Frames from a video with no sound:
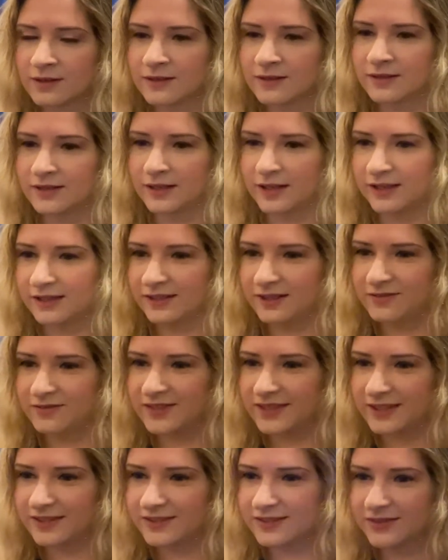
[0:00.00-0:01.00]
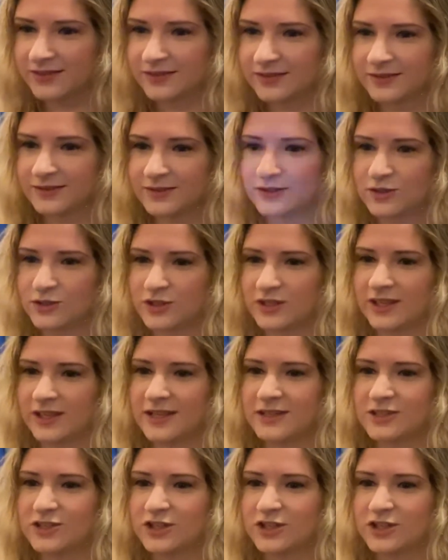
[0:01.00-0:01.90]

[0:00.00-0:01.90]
I love this. She like